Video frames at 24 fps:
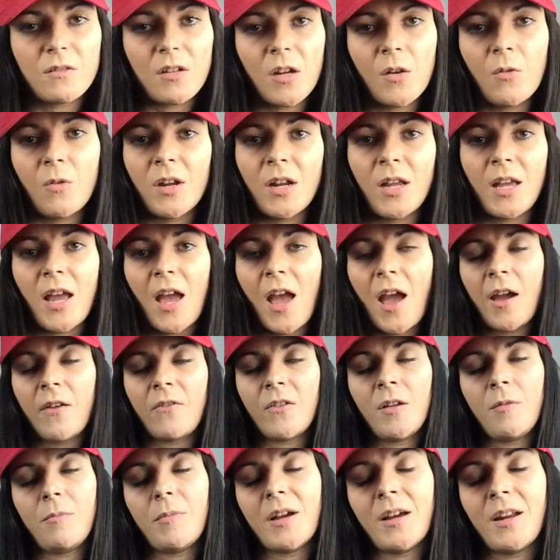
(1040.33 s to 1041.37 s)
I want to get
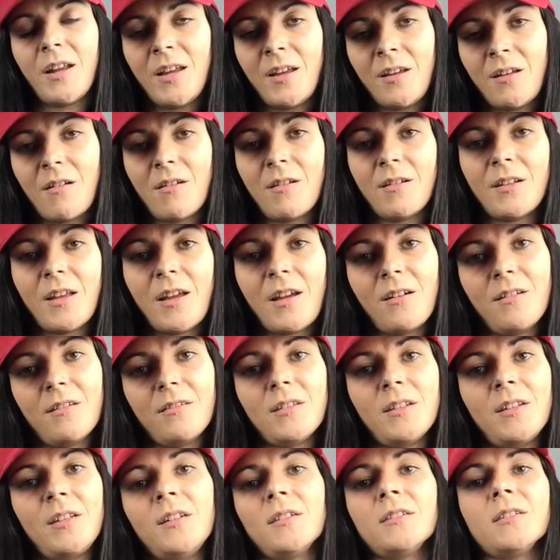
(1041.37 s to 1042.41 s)
everybody onto health
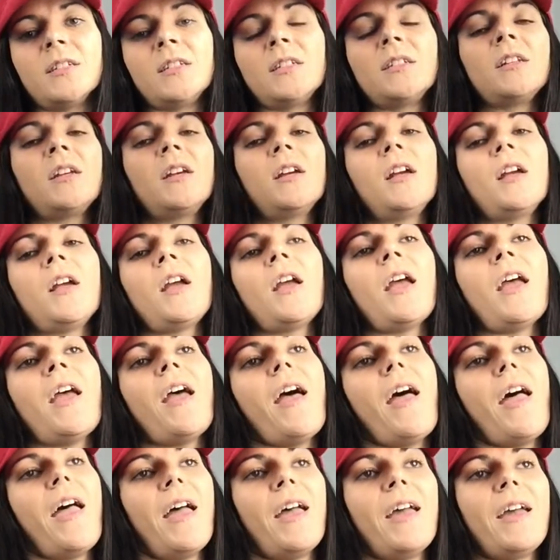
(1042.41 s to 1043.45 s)
and healing,
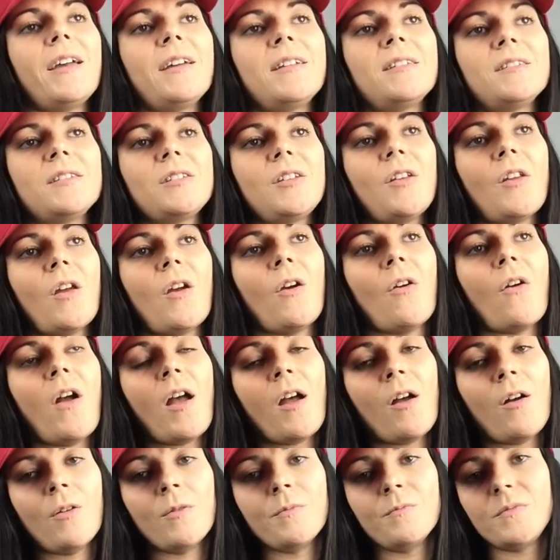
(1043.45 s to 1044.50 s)
and
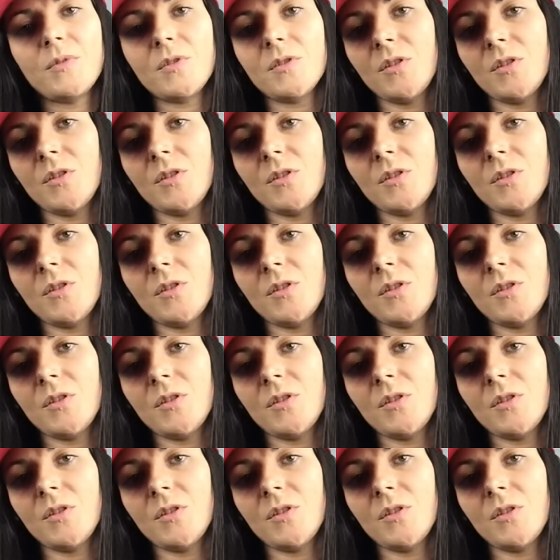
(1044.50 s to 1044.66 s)
help